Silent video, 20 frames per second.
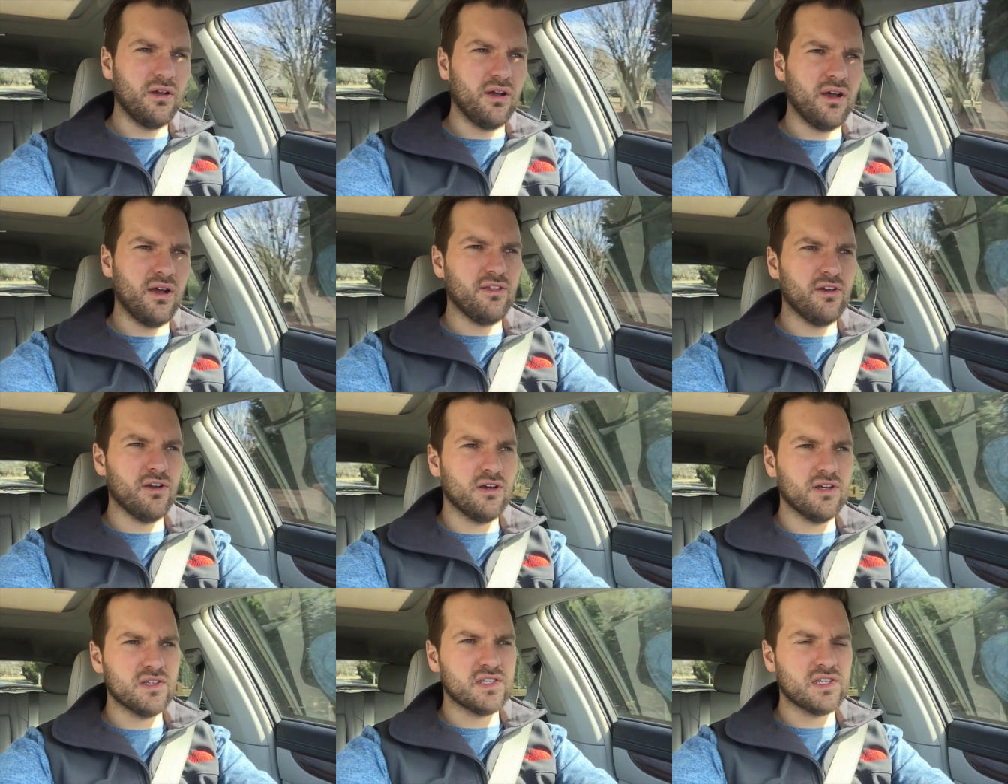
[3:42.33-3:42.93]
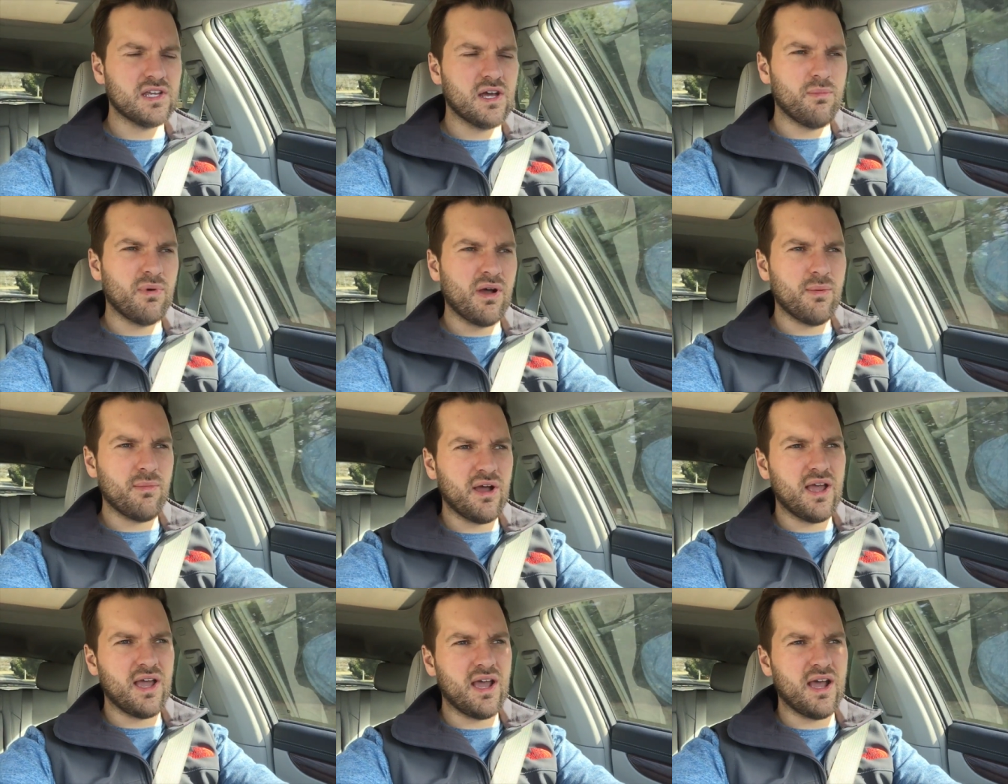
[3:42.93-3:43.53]
Uh, they're going to stop
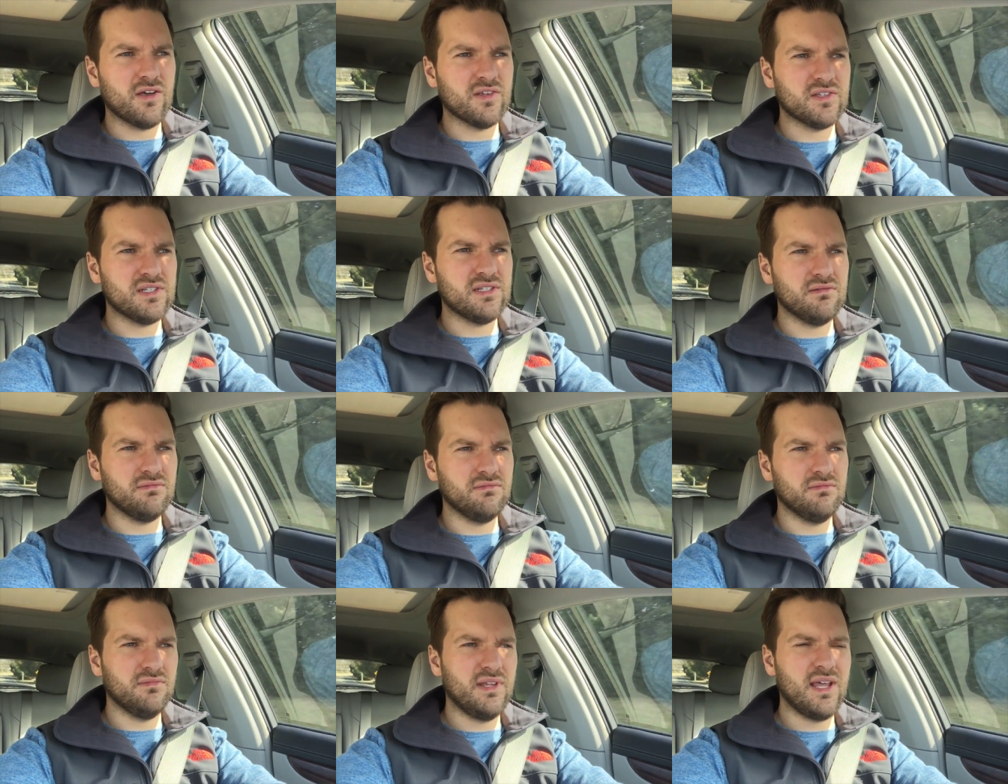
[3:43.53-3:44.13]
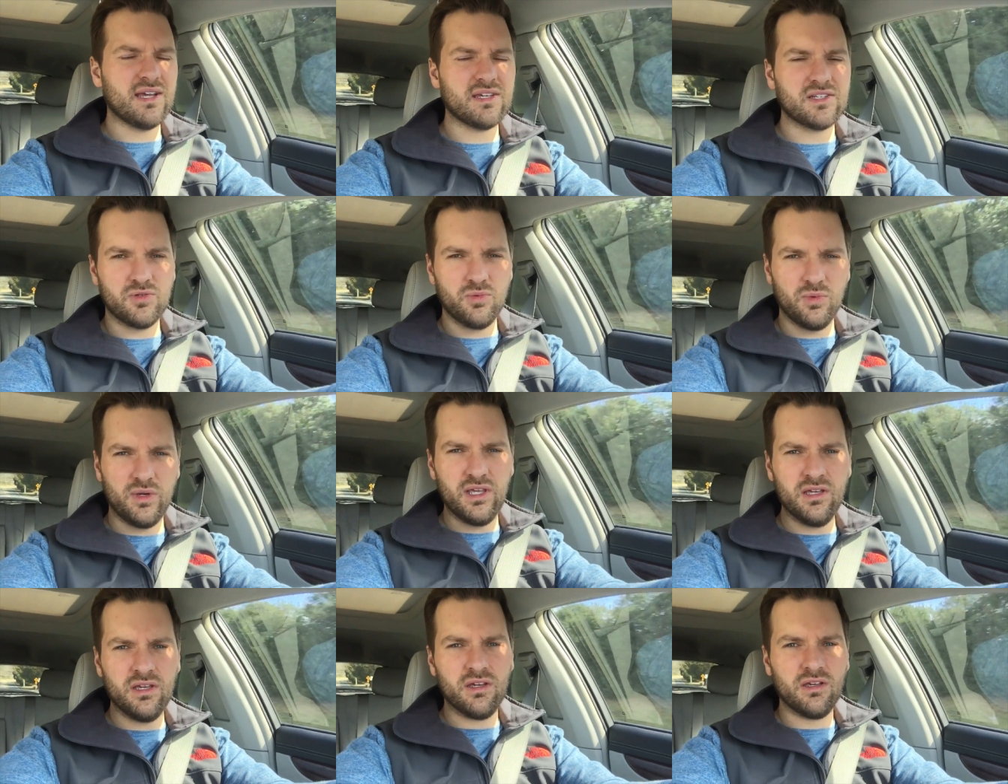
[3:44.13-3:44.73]
by my house next
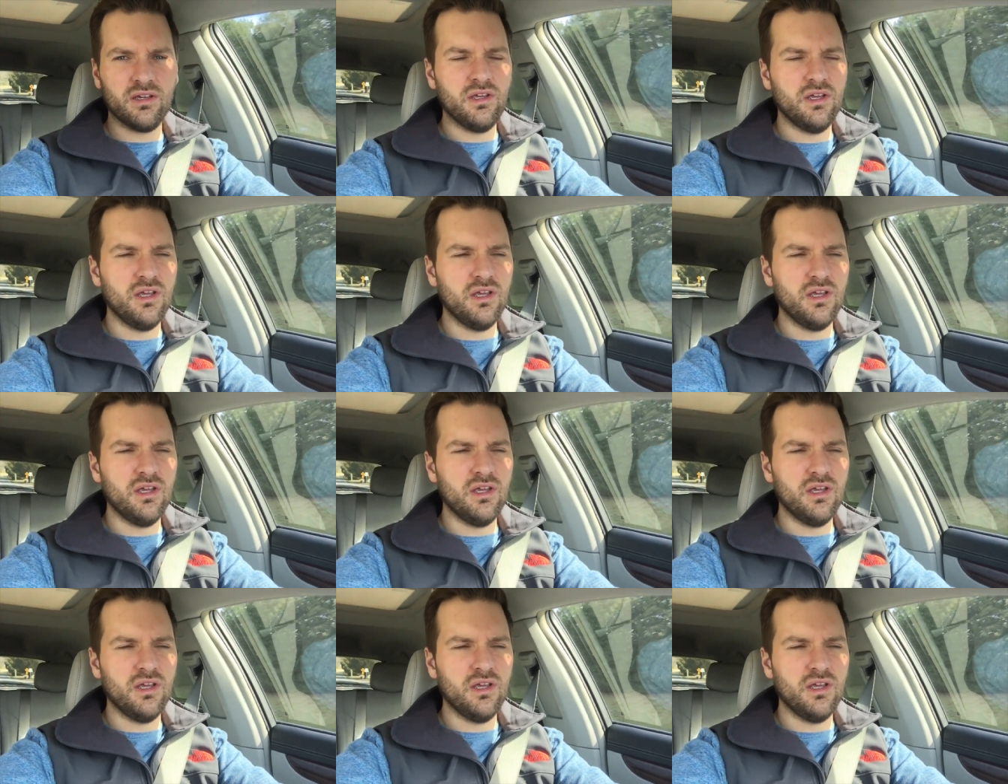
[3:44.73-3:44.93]
week